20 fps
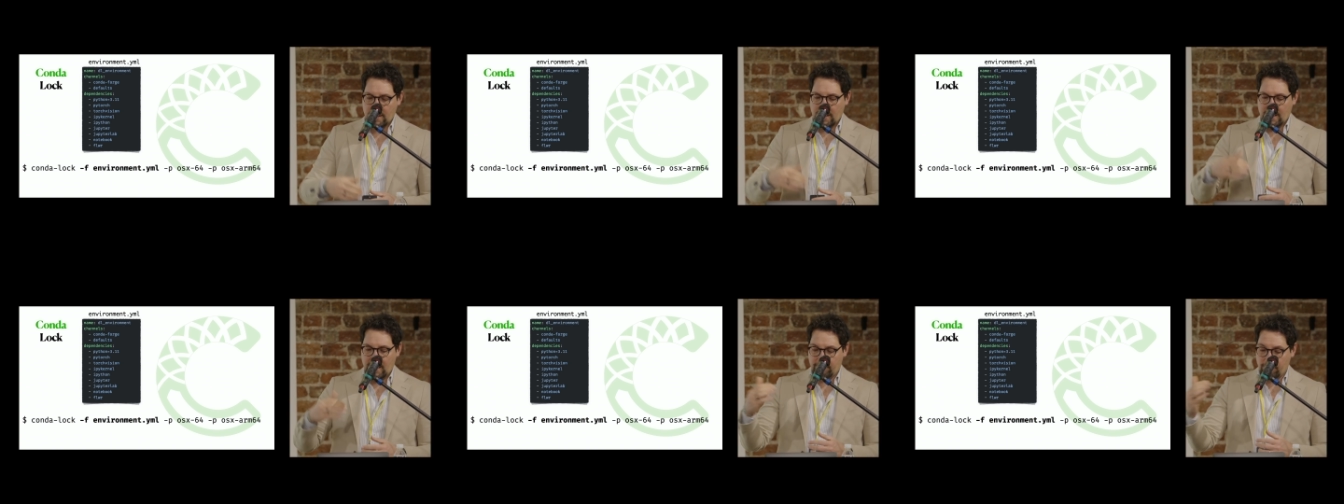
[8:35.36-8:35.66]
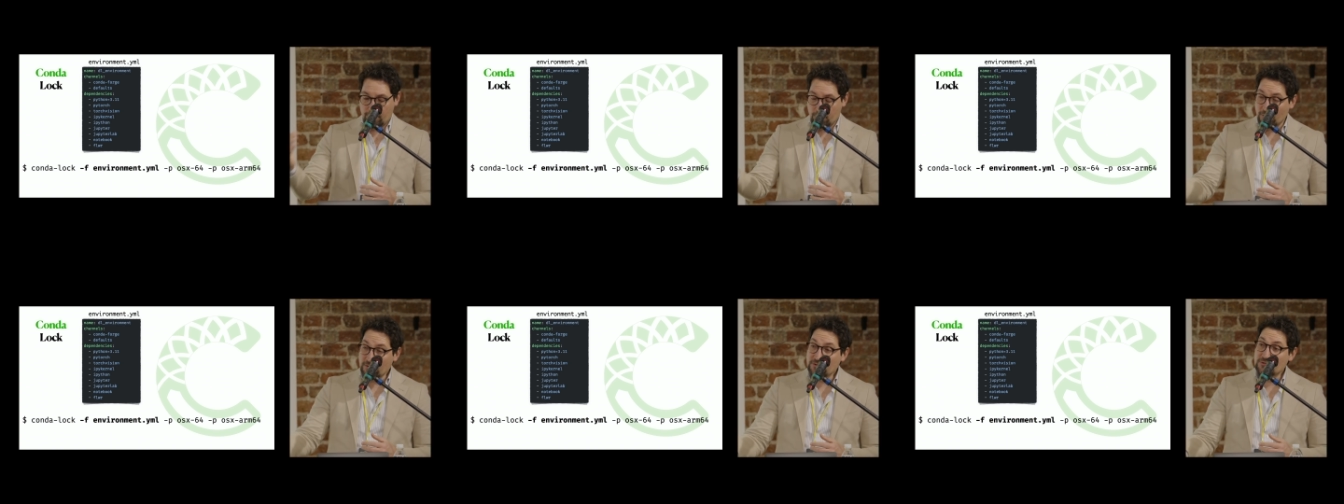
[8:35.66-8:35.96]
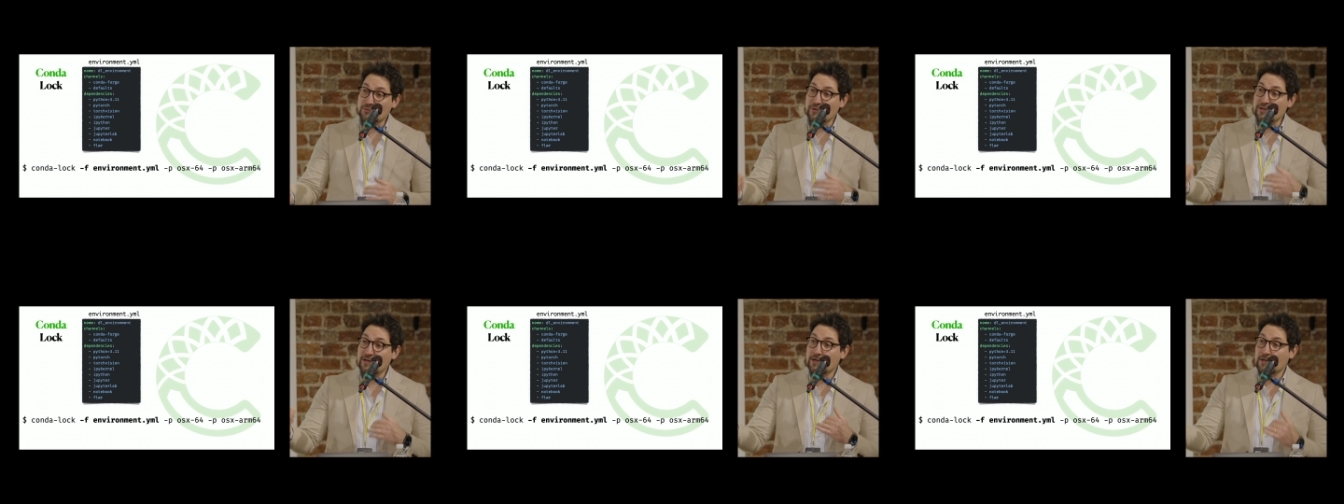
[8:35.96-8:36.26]
If we want
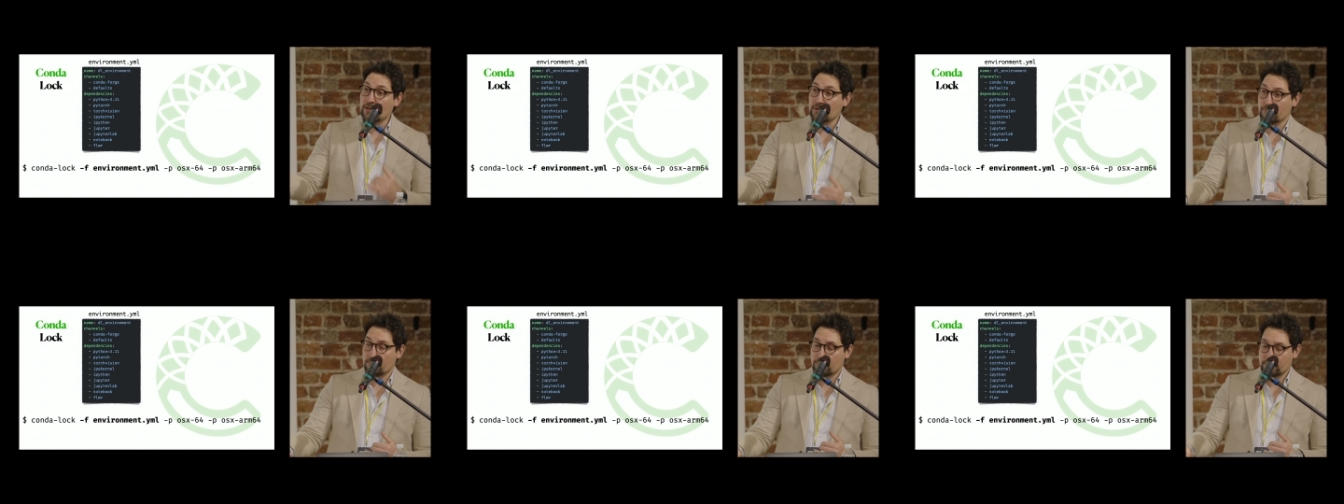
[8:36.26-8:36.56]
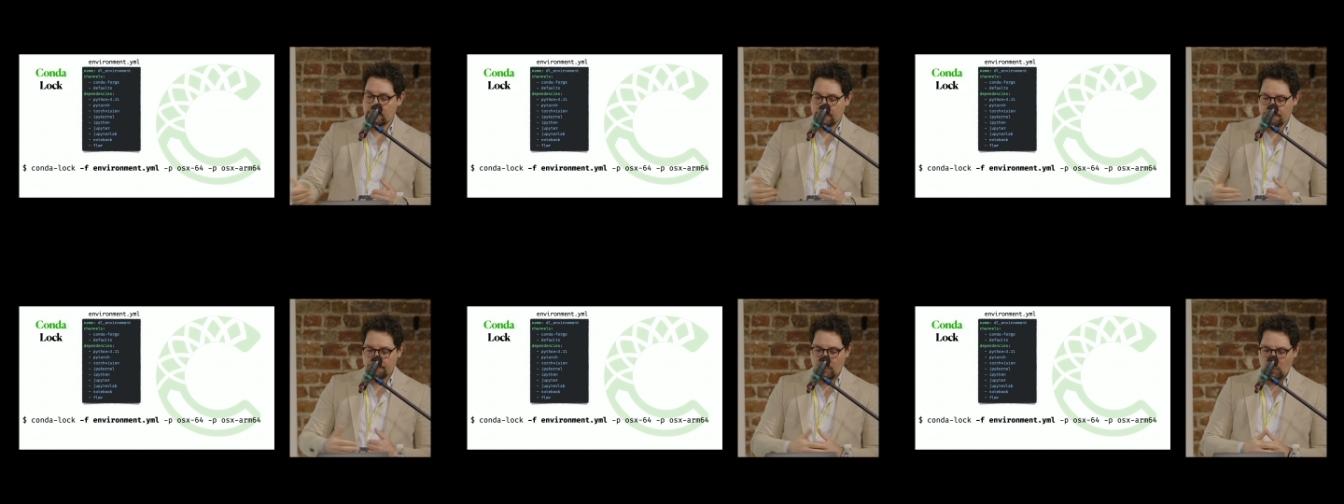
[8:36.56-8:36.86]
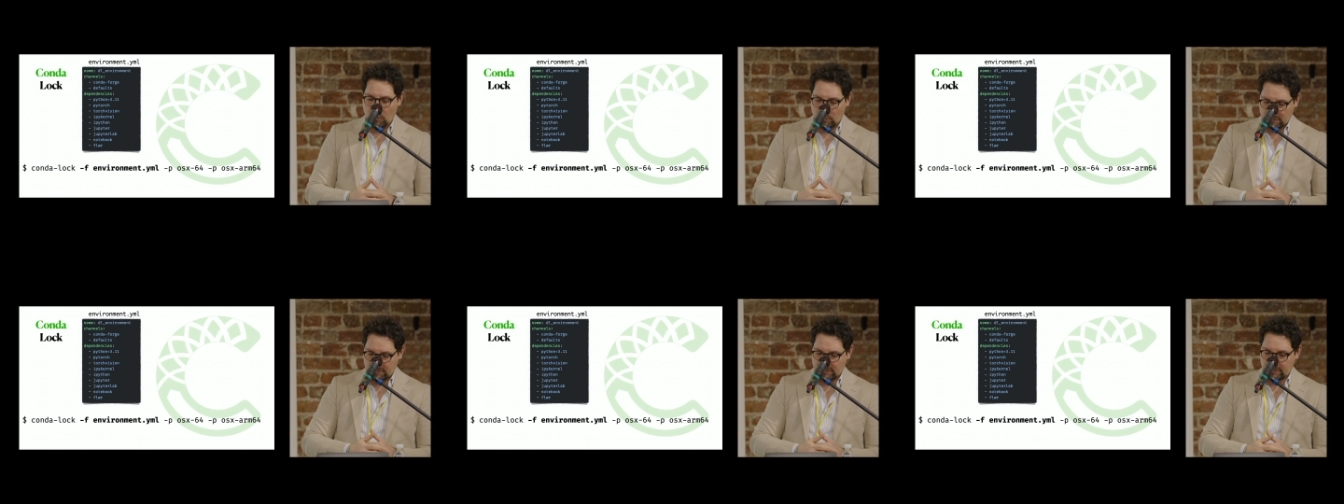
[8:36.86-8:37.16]
to include
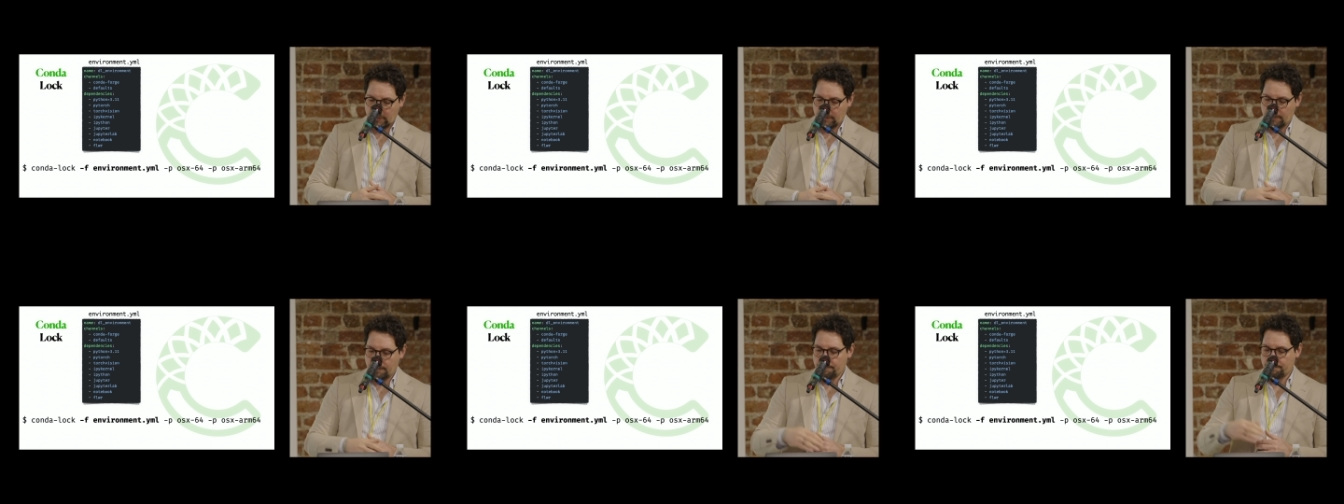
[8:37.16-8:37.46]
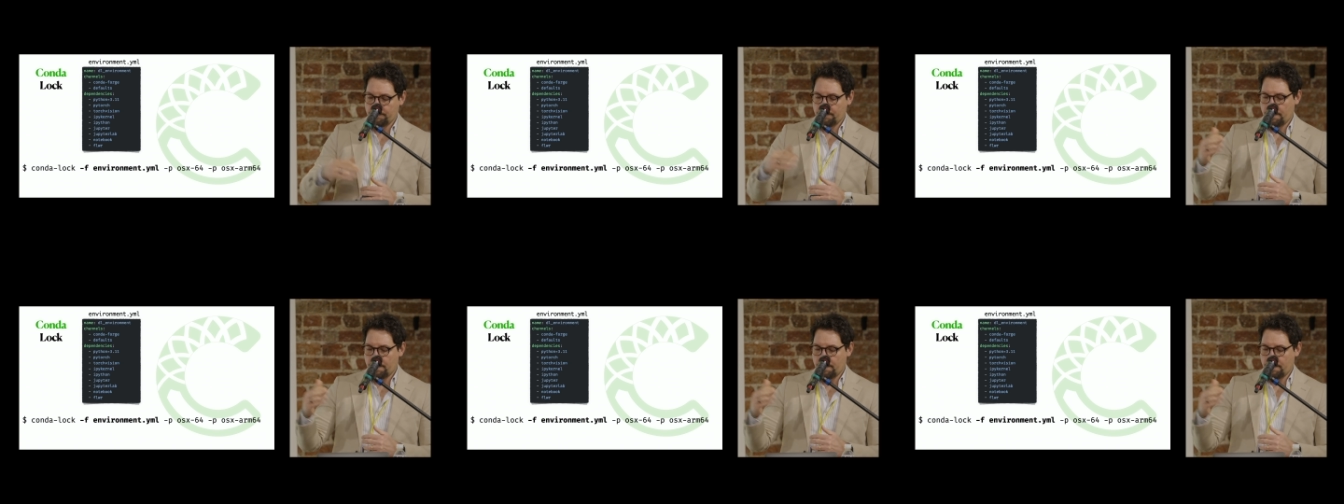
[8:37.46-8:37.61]
also